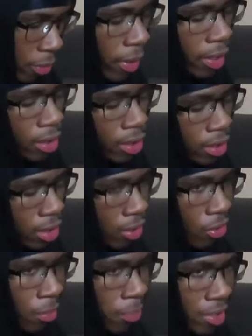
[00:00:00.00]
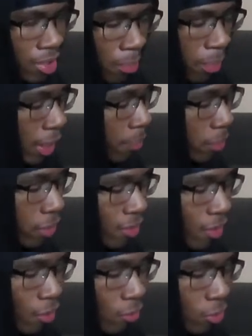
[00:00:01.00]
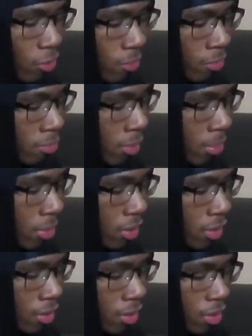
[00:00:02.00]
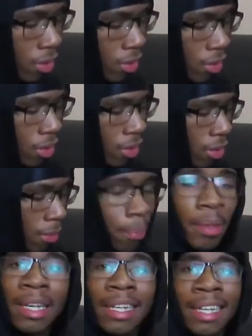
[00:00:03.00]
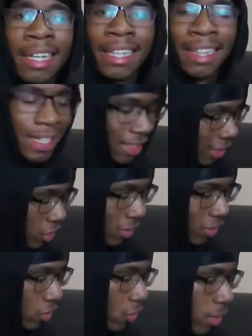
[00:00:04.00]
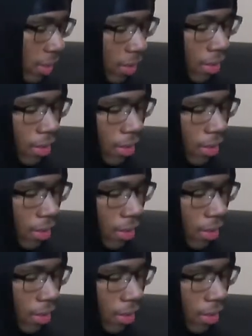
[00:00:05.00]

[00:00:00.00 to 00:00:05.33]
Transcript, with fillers: be writing this shit on a piece of paper. I don't know, maybe. But let's just get to it.